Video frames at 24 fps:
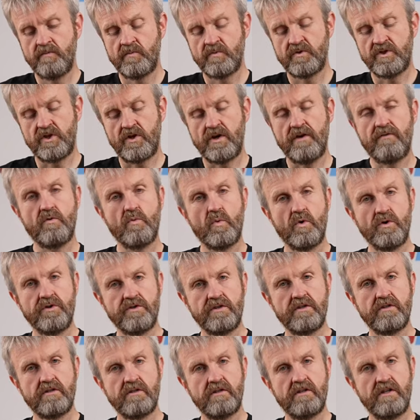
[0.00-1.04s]
So
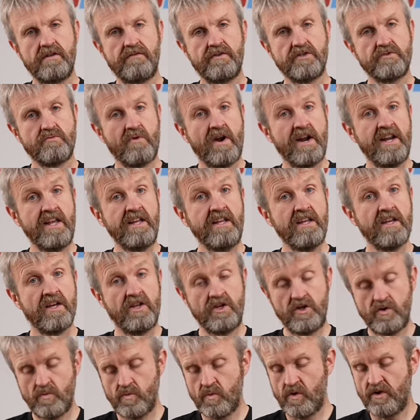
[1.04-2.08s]
if it's raining
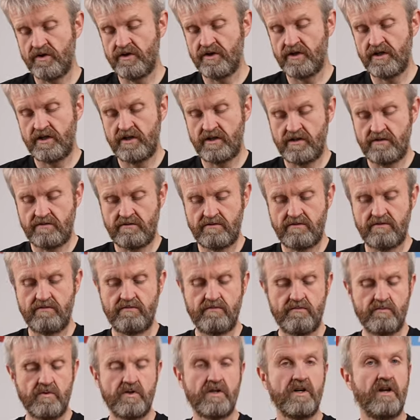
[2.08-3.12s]
and you want a
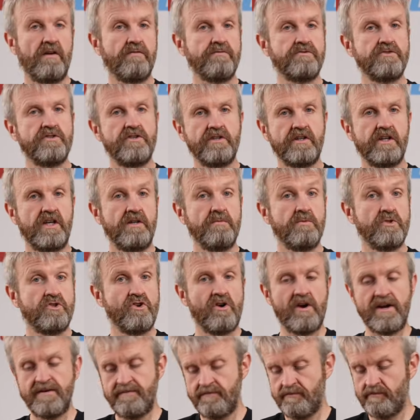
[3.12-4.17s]
glove to keep you
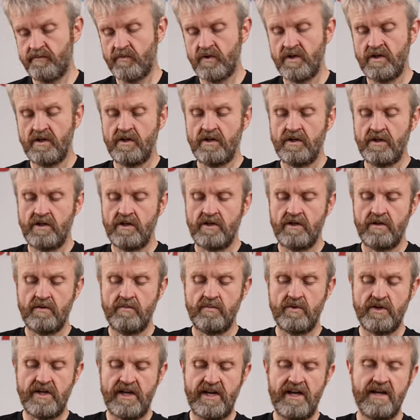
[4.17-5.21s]
dry,
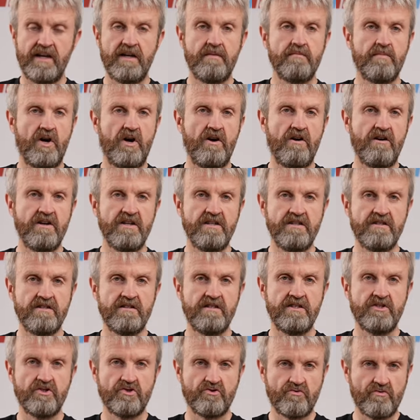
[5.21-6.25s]
put your hand in behind
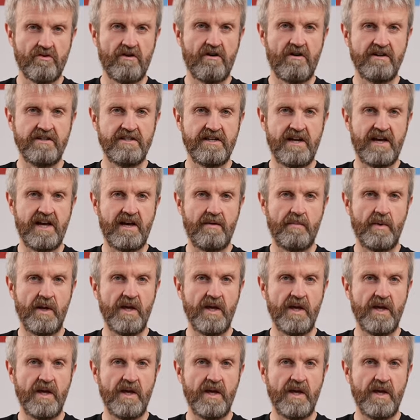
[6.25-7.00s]
this dry tab